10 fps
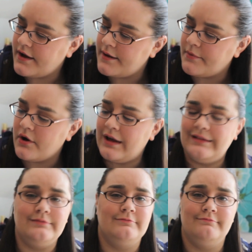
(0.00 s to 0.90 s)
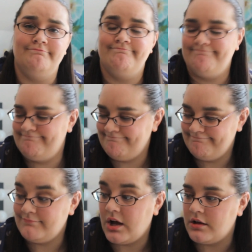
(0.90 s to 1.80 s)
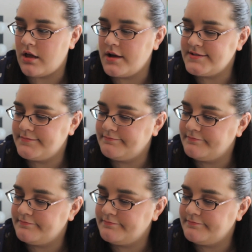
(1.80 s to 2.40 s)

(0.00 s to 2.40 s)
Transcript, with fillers: I bought a lot.